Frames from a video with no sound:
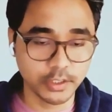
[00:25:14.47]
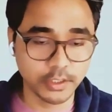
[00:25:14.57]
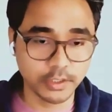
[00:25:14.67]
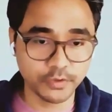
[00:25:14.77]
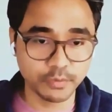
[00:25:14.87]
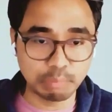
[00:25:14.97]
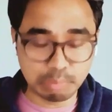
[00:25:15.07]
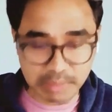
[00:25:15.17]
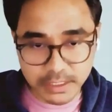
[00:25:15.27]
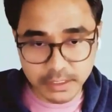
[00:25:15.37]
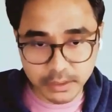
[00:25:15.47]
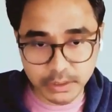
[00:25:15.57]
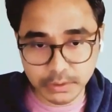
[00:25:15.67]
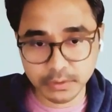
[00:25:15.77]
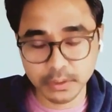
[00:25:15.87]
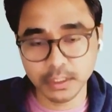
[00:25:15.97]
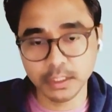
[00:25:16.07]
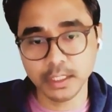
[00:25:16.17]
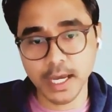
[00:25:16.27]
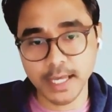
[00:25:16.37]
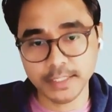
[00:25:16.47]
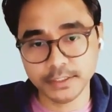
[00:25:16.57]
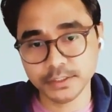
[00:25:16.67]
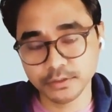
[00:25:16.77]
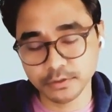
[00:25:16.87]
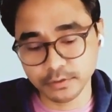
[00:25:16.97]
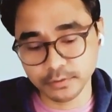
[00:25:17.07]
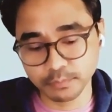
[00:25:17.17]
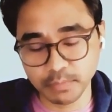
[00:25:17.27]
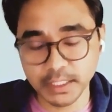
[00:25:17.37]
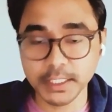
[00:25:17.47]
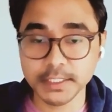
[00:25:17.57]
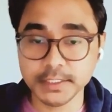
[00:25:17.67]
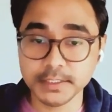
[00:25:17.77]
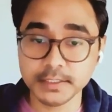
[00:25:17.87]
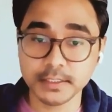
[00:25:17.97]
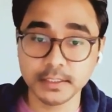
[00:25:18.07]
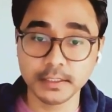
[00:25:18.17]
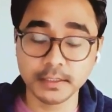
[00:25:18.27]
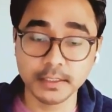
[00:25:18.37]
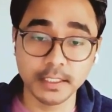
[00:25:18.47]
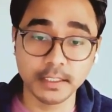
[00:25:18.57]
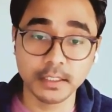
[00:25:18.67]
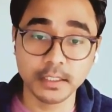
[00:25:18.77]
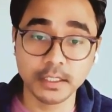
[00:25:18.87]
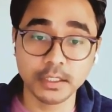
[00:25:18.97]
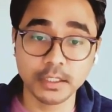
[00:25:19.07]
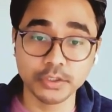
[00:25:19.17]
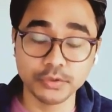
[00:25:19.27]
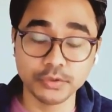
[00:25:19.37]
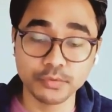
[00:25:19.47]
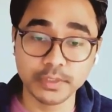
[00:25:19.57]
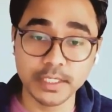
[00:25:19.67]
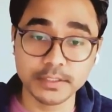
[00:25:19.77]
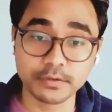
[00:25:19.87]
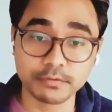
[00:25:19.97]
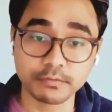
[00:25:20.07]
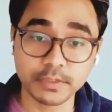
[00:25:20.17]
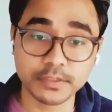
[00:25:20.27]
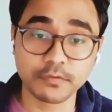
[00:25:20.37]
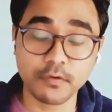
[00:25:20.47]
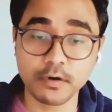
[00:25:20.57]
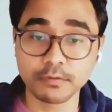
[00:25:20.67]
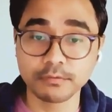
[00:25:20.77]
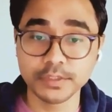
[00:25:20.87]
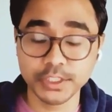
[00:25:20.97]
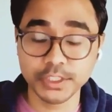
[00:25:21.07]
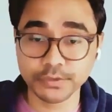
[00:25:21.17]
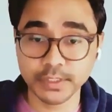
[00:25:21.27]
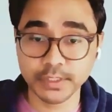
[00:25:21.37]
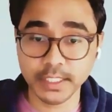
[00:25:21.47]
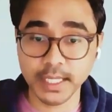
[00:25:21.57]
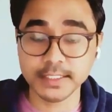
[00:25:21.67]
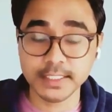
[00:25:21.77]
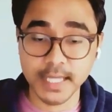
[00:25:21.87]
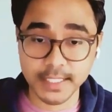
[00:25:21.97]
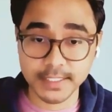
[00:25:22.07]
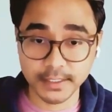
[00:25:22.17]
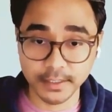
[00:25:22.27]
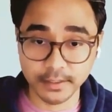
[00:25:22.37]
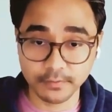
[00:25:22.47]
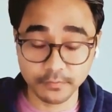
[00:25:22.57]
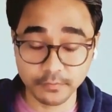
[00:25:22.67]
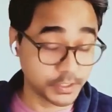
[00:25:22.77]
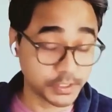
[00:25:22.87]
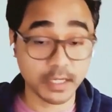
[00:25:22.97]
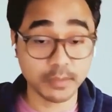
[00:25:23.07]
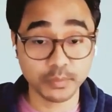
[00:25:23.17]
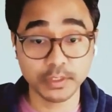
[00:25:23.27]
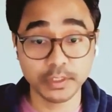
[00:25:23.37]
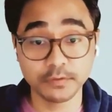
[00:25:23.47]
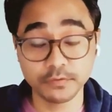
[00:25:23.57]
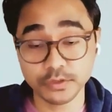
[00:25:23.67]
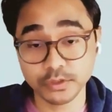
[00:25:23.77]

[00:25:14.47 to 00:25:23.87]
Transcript: if you miss to adjust your medications, then there is a risk for rescheduling and canceling. For example, if,